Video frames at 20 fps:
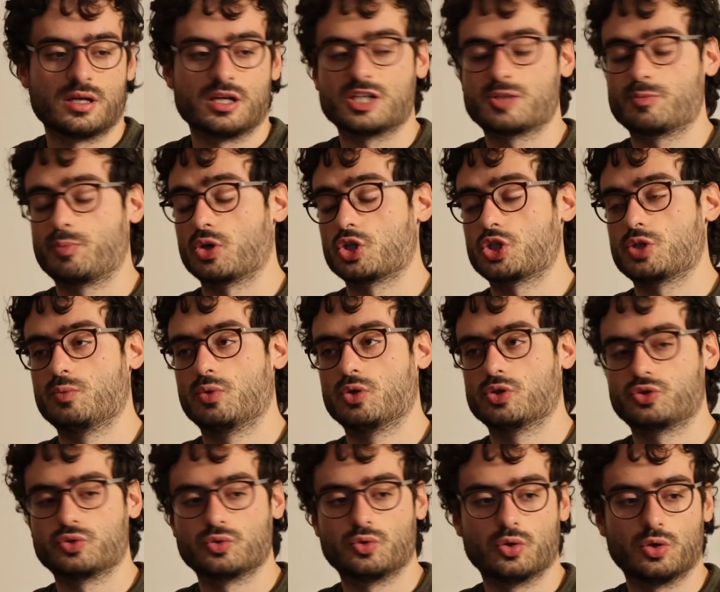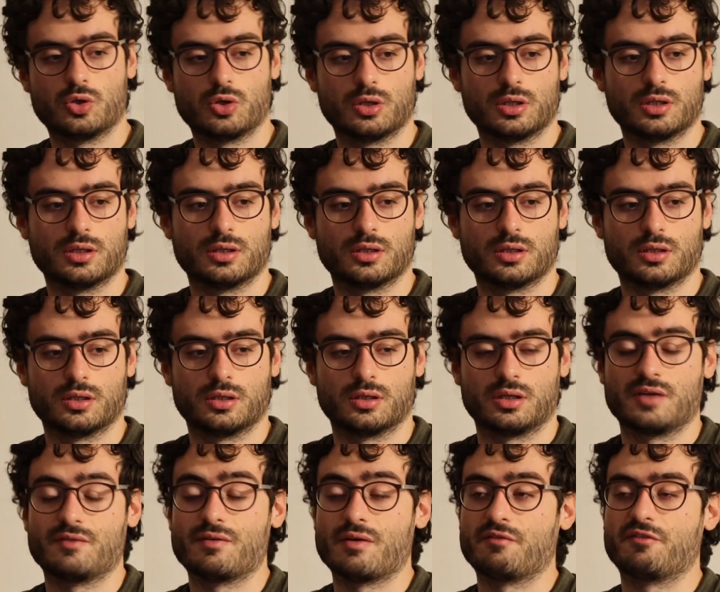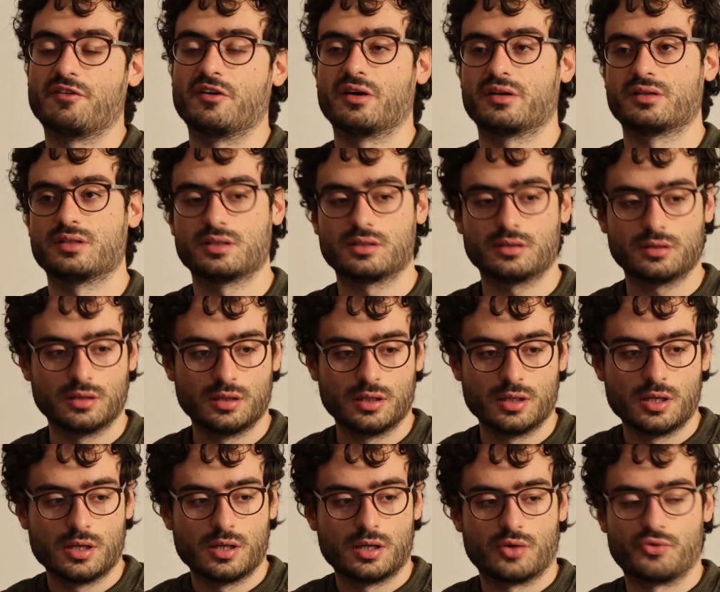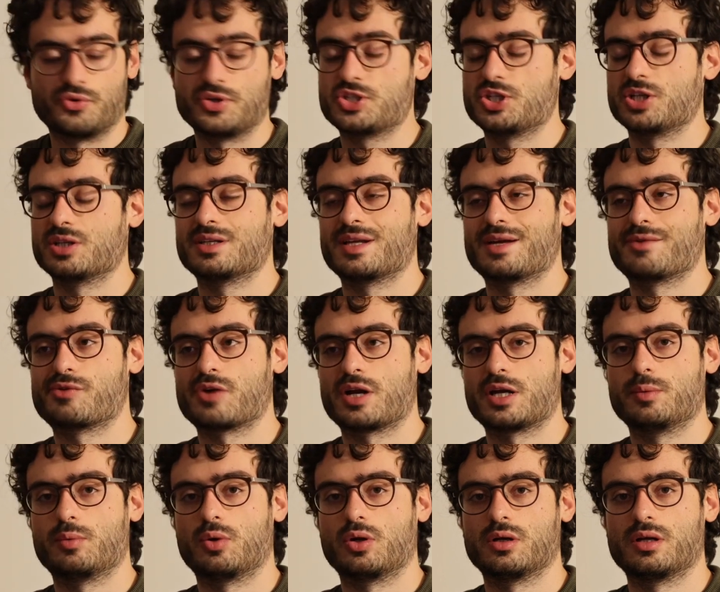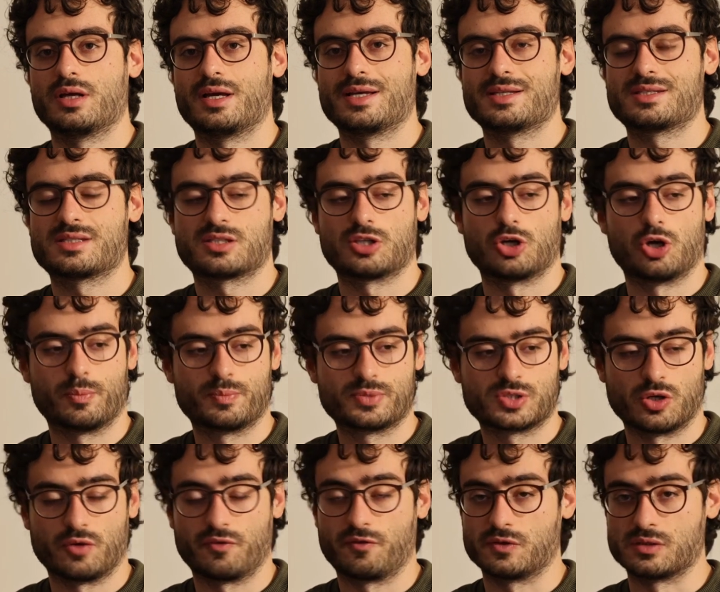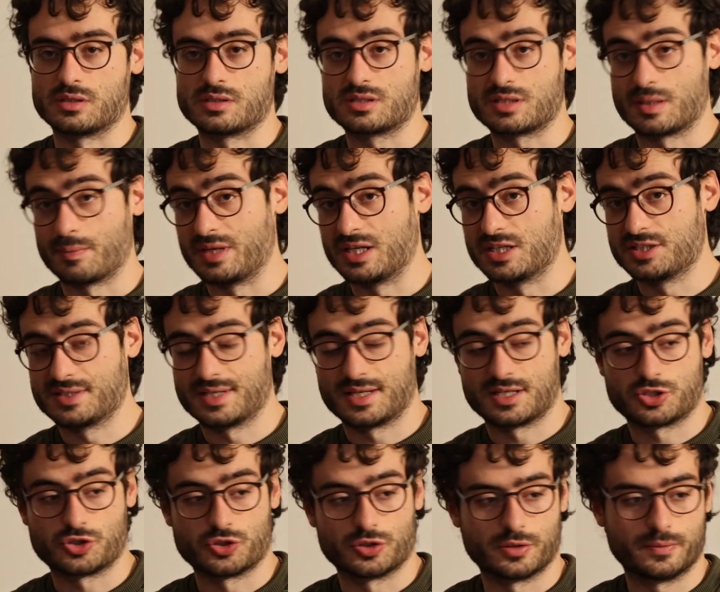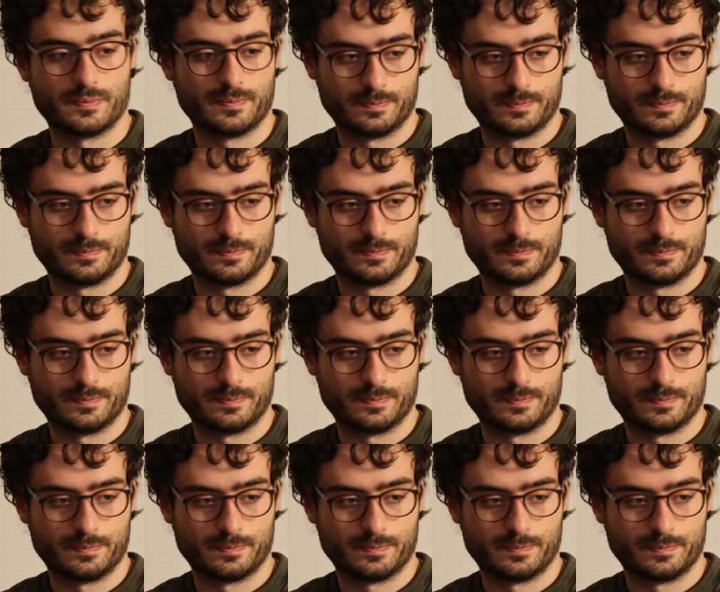it's possible to go even further, reaching the incredible 8 stops of stabilization.